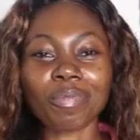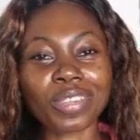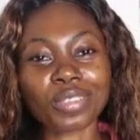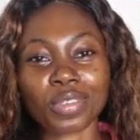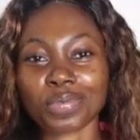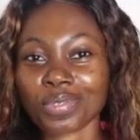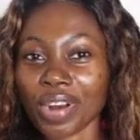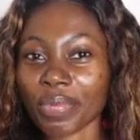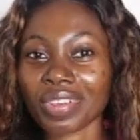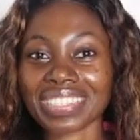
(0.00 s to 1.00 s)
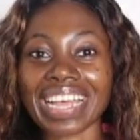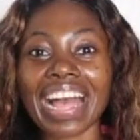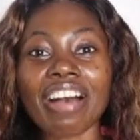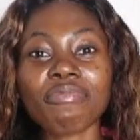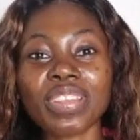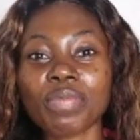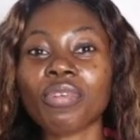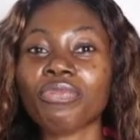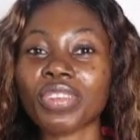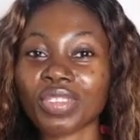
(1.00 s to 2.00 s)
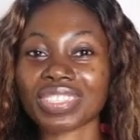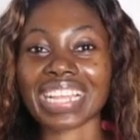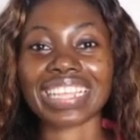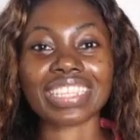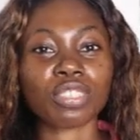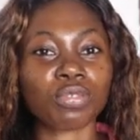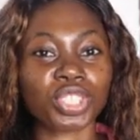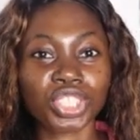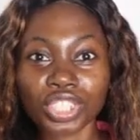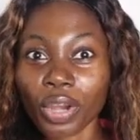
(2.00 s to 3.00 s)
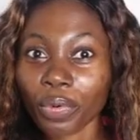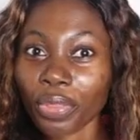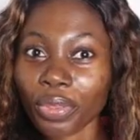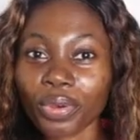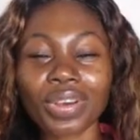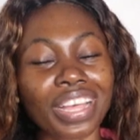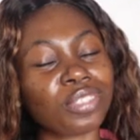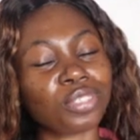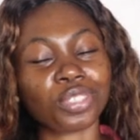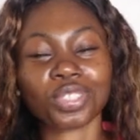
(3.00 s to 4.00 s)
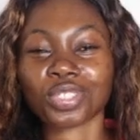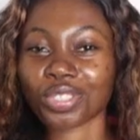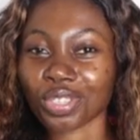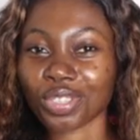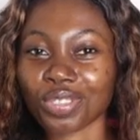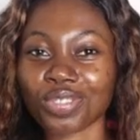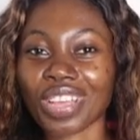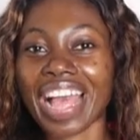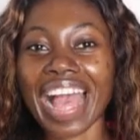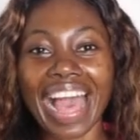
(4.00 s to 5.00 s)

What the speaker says: Please subscribe, because I have many more videos like this to share with you and to show you.